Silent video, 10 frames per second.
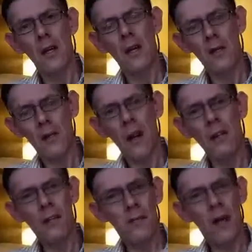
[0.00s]

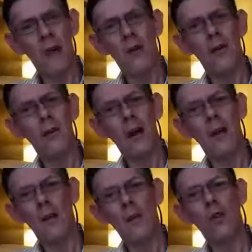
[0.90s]
defines value
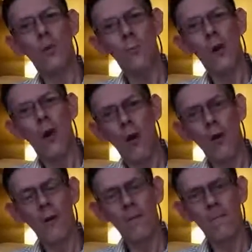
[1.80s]
and that you
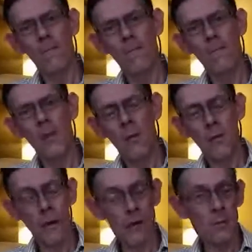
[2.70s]
belong.
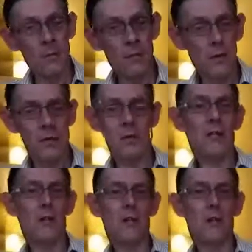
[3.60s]
Malcolm Smith
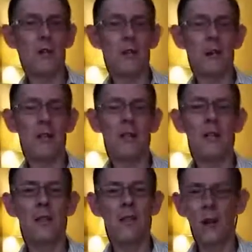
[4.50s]
says it this way. He
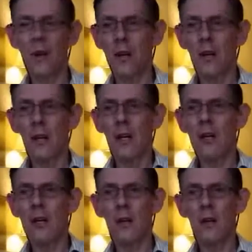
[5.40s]
says, you know,
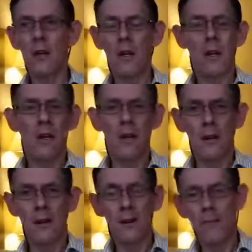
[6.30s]
he's got
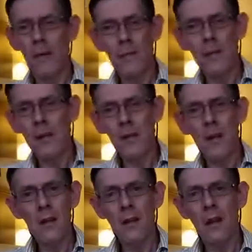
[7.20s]
maybe
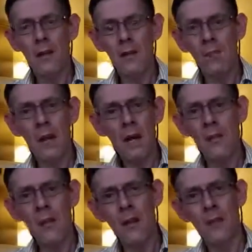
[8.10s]
10,000
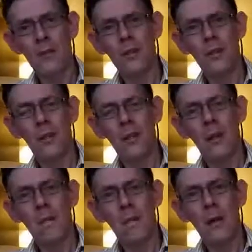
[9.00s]
paper clips,
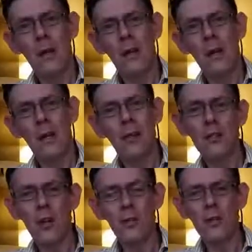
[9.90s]
you know, in his
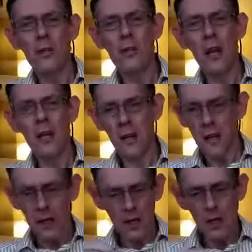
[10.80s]
office, and
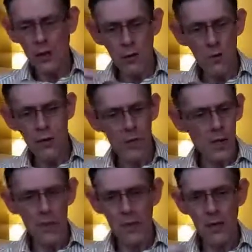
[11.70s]
he uses
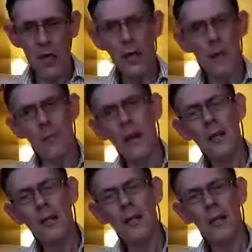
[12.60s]
them on a daily
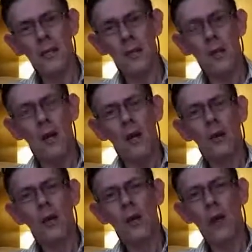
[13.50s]
basis. And
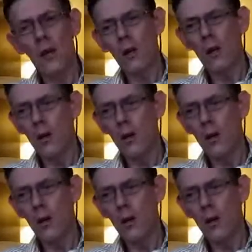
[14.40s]
you can